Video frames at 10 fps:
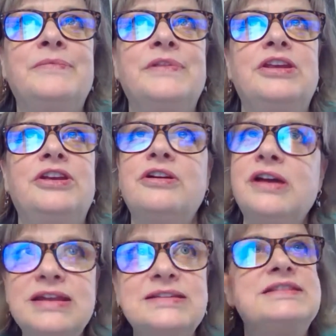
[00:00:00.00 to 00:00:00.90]
you're
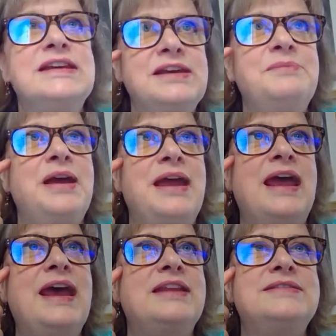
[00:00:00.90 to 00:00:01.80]
going to stick in my
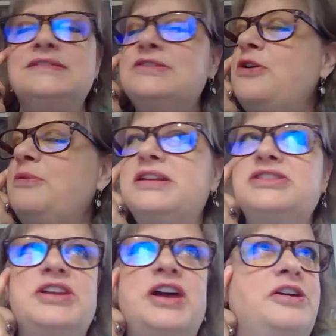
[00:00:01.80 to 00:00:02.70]
head so
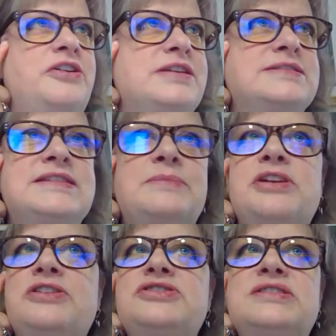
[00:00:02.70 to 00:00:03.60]
much longer than
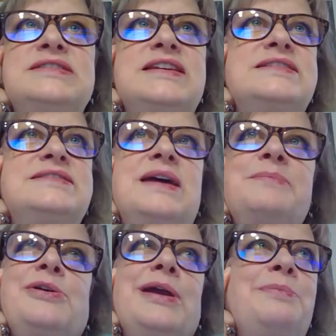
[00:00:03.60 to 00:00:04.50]
someone who just says, I'm
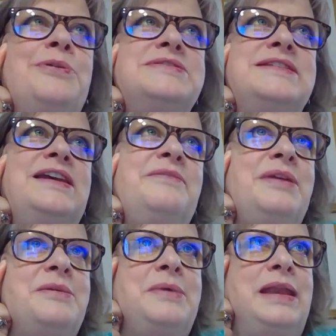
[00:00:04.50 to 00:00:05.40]
a great person, give me
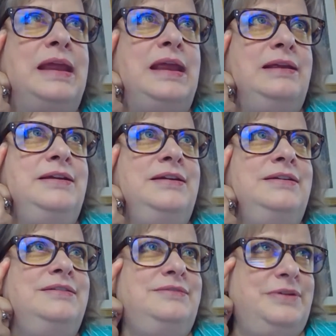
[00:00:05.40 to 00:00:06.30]
the money,
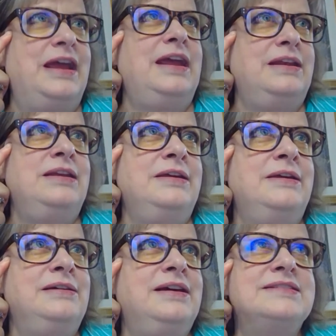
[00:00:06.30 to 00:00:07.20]
right?
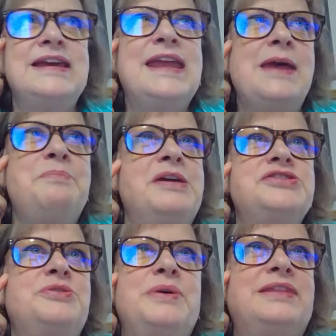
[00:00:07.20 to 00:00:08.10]
Because I can't
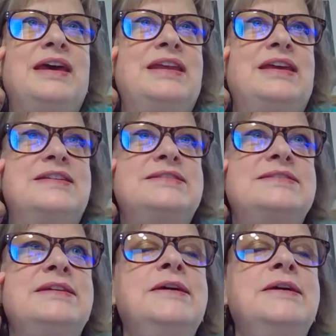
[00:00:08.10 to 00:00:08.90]
picture what that is.